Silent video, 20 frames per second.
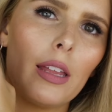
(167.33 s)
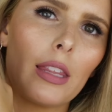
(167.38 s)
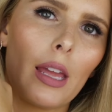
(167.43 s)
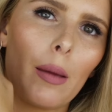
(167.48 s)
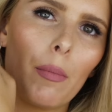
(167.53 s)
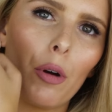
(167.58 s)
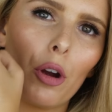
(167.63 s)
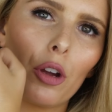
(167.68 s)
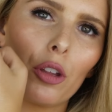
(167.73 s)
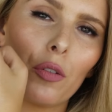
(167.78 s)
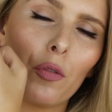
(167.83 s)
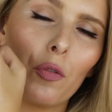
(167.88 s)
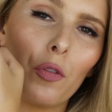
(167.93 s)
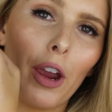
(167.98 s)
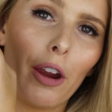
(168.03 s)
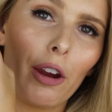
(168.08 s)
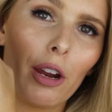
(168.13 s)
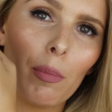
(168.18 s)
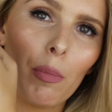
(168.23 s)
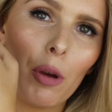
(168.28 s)
They're both
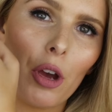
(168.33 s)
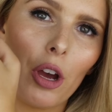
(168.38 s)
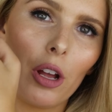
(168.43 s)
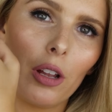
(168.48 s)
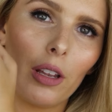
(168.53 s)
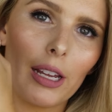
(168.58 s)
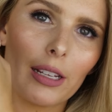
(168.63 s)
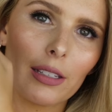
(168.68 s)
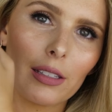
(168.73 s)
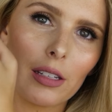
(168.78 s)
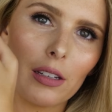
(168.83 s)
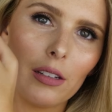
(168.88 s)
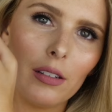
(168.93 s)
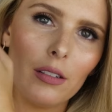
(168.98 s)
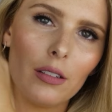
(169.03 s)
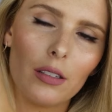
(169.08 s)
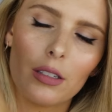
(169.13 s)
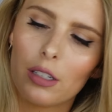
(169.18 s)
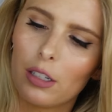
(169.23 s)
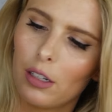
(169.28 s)
very
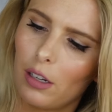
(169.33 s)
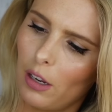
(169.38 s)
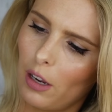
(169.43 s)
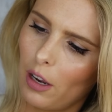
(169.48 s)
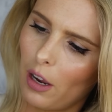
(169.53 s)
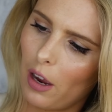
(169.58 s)
pearlescent.